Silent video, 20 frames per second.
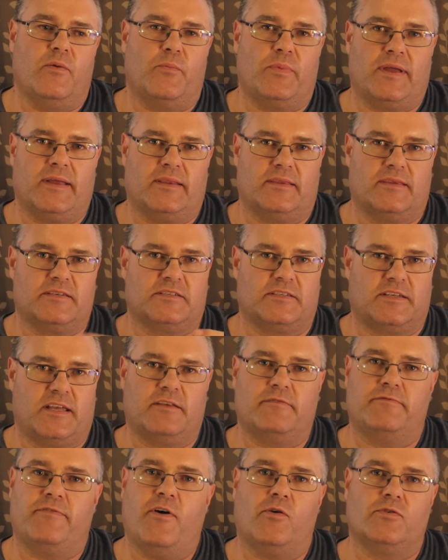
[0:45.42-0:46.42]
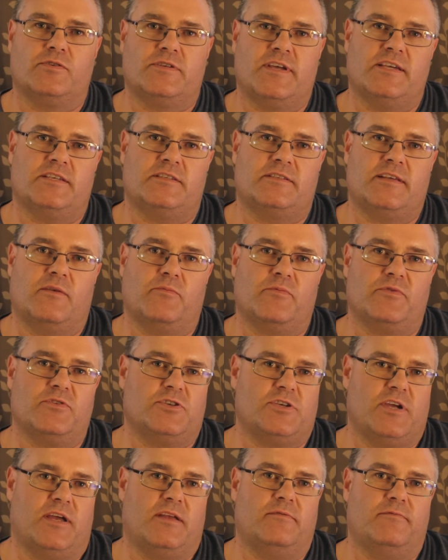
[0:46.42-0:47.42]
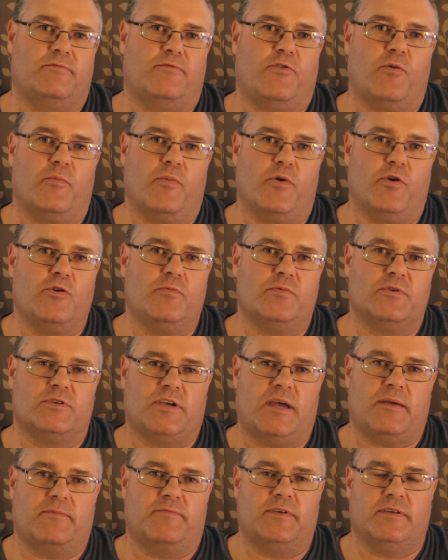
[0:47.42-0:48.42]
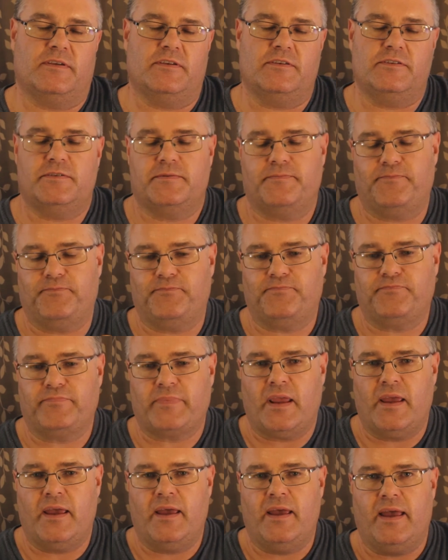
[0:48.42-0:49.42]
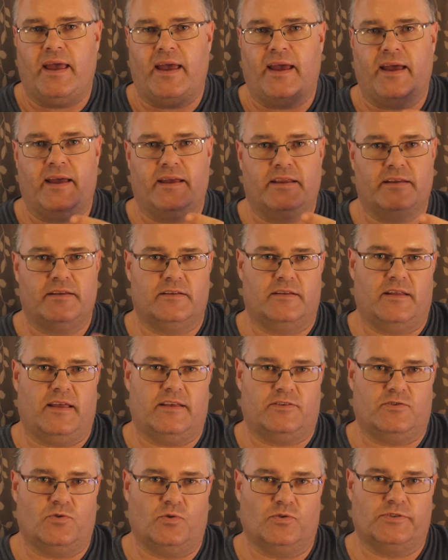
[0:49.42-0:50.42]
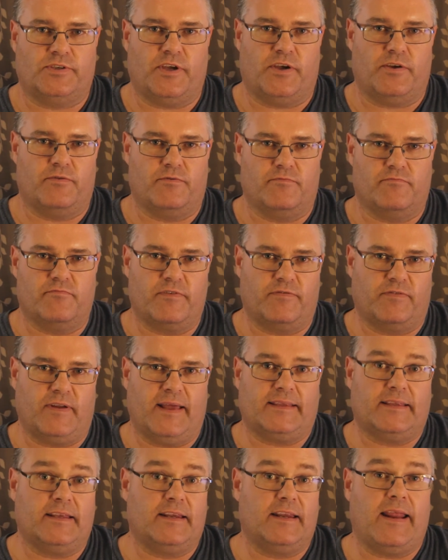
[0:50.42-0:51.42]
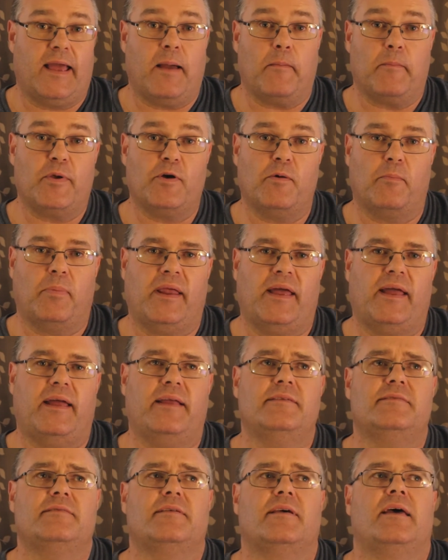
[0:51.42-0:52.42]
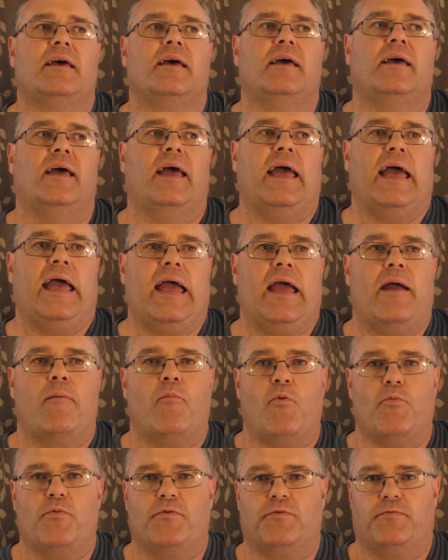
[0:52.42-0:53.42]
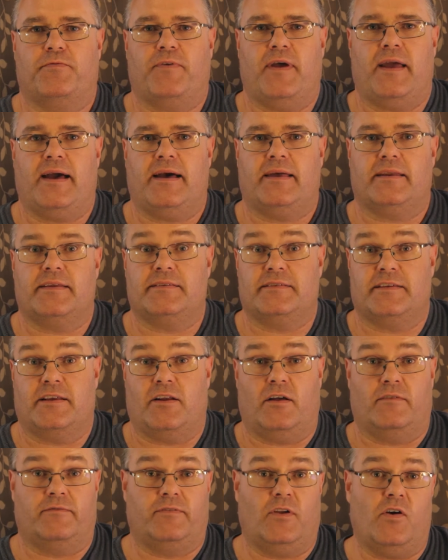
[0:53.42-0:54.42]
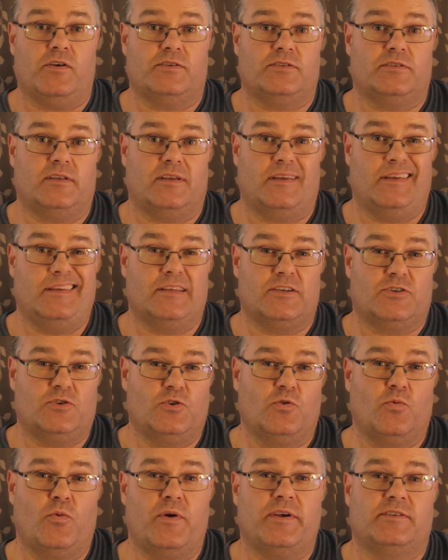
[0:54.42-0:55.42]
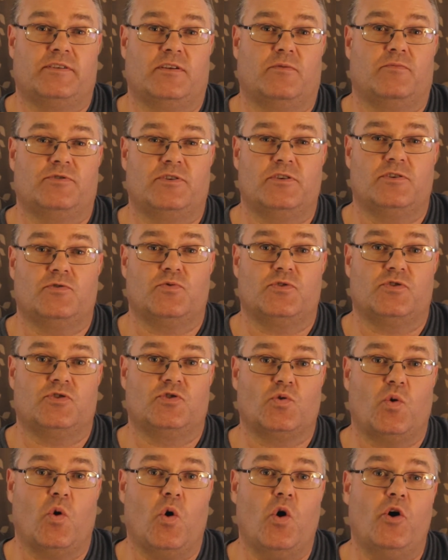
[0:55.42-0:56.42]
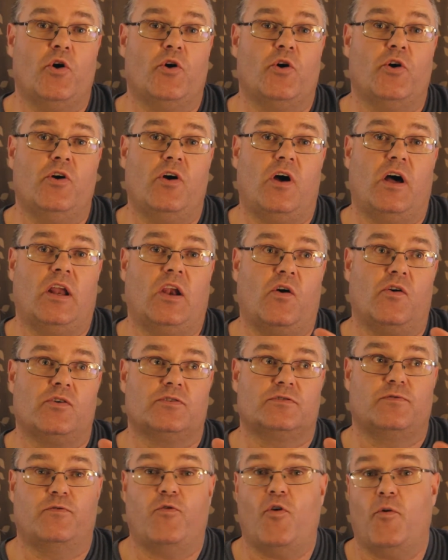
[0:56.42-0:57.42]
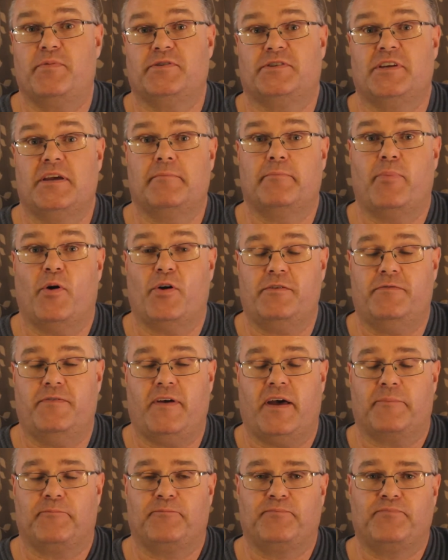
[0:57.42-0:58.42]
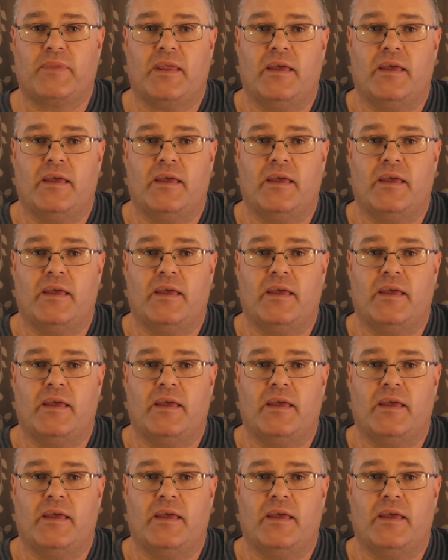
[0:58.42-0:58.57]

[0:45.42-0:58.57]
we get the skin fold test done with Jen from Uber Shape Fitness. And that's also reflected in our meal plans. And what we've found is that I've lost, in the two weeks that, since we saw her, I lost four percent body fat.